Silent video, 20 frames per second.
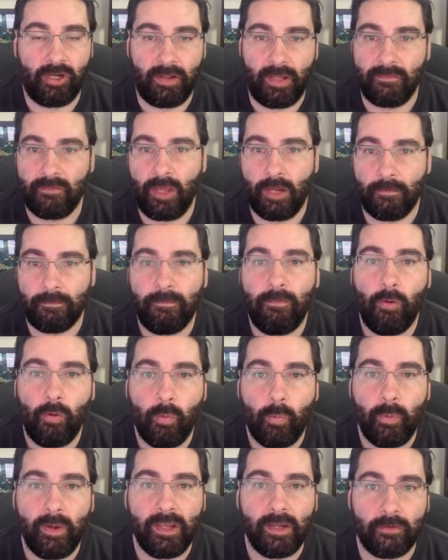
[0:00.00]
and they've got a
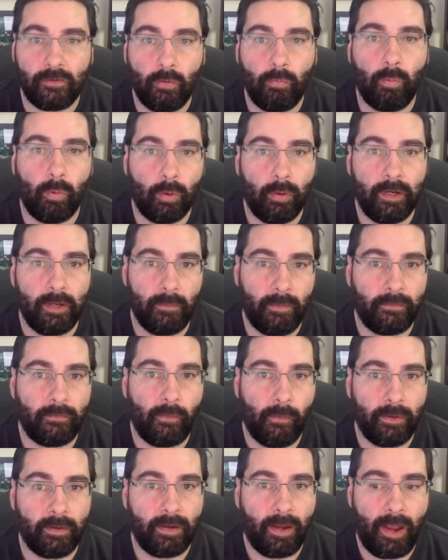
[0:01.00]
full week to worry what's
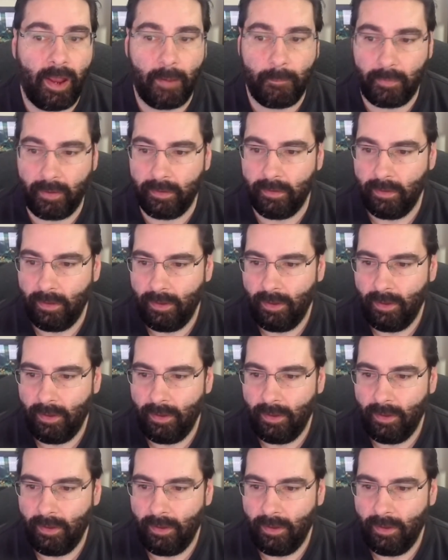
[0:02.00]
going to happen,